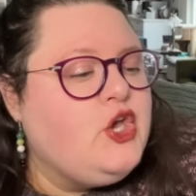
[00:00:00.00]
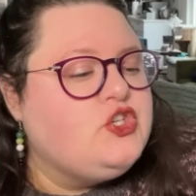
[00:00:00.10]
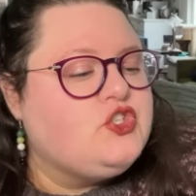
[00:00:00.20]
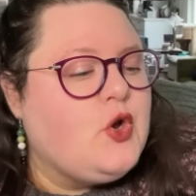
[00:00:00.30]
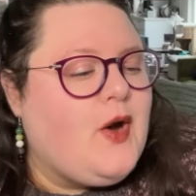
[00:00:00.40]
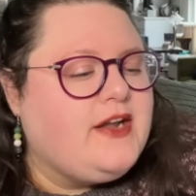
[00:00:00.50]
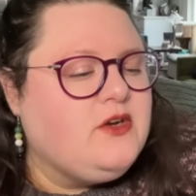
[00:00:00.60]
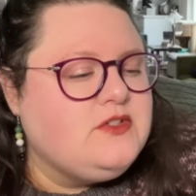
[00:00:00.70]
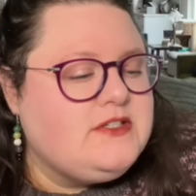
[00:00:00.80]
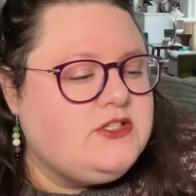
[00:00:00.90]
So I
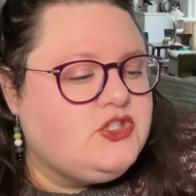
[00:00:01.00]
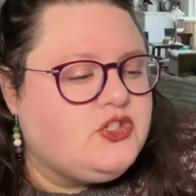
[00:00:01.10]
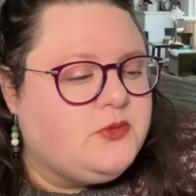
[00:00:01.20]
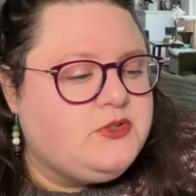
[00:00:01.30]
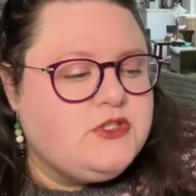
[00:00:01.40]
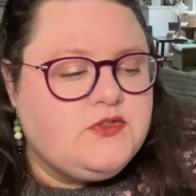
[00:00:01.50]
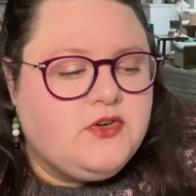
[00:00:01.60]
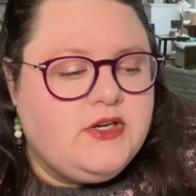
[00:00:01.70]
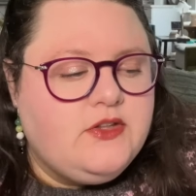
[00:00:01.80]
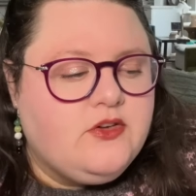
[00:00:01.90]
don't see descriptions for
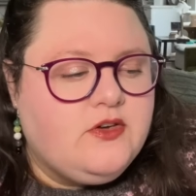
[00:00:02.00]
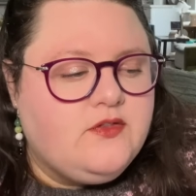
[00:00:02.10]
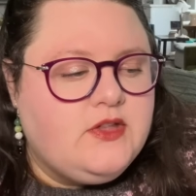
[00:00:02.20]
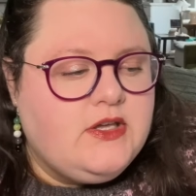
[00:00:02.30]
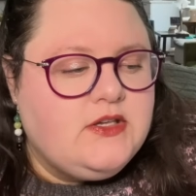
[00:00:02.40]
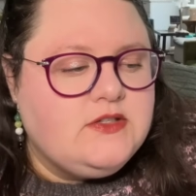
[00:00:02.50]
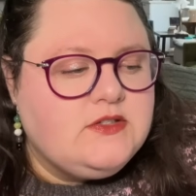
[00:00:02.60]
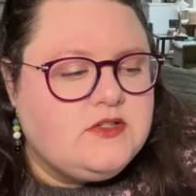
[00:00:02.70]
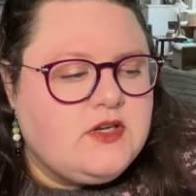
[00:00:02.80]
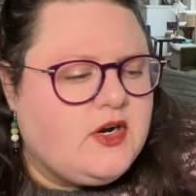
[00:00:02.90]
either of
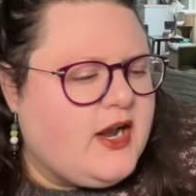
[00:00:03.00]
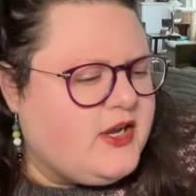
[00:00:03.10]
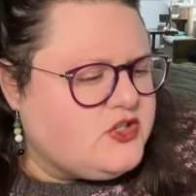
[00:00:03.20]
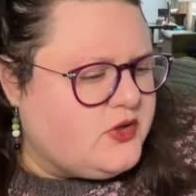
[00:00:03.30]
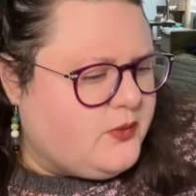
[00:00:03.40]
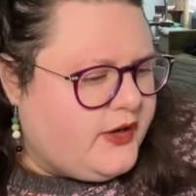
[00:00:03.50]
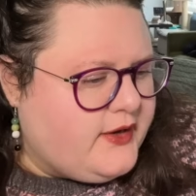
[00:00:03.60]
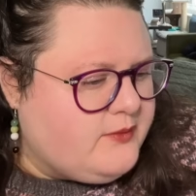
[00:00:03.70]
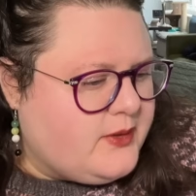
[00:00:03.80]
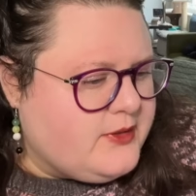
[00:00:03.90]
these, or actually,
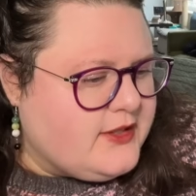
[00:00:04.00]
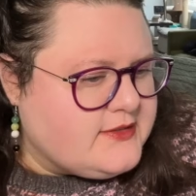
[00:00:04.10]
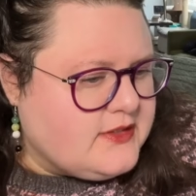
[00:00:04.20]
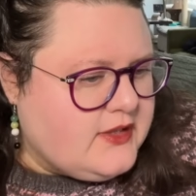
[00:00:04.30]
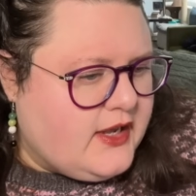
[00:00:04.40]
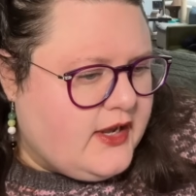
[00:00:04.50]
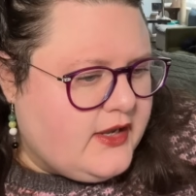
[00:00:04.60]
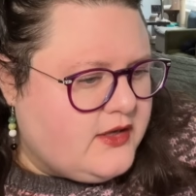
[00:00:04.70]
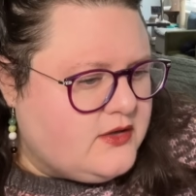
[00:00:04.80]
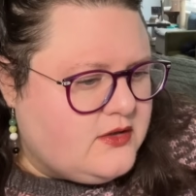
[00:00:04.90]
wait, maybe that's a lie.